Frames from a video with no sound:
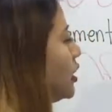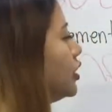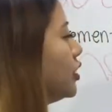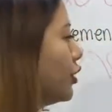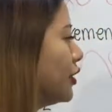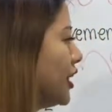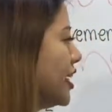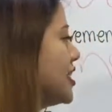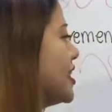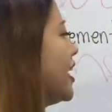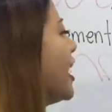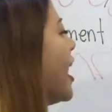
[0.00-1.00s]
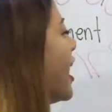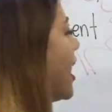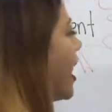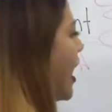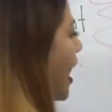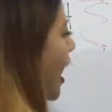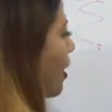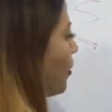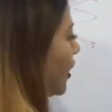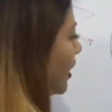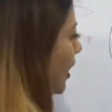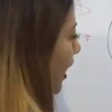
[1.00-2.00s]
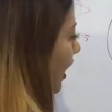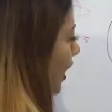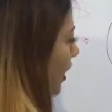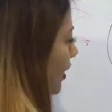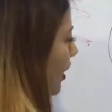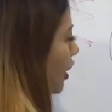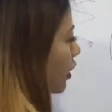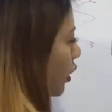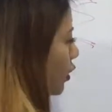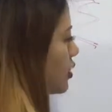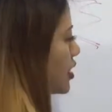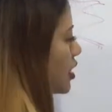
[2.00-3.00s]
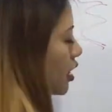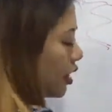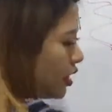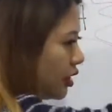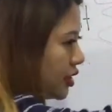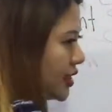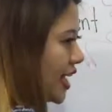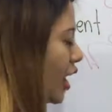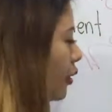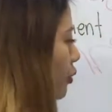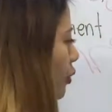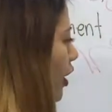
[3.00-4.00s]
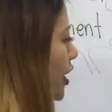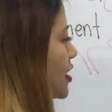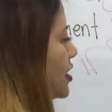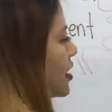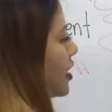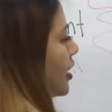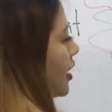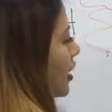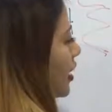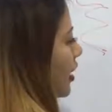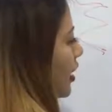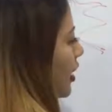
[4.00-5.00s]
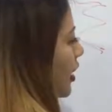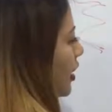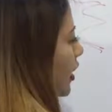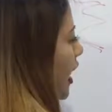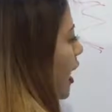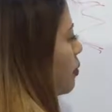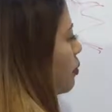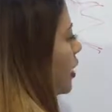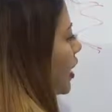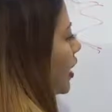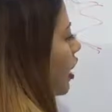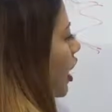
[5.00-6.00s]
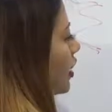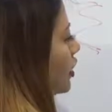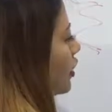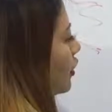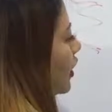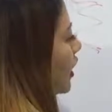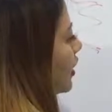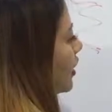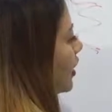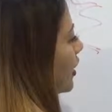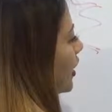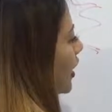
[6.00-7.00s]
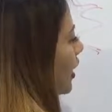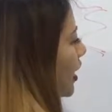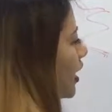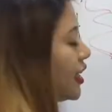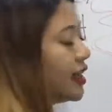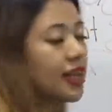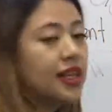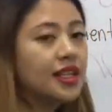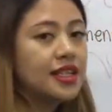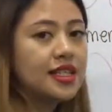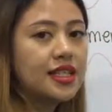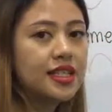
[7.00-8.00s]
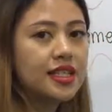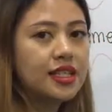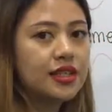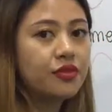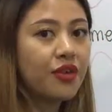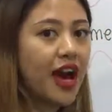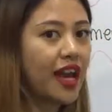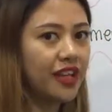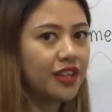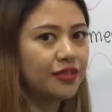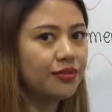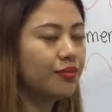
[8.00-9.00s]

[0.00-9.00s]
able to notice that everything that goes downwards can be calculated in divide.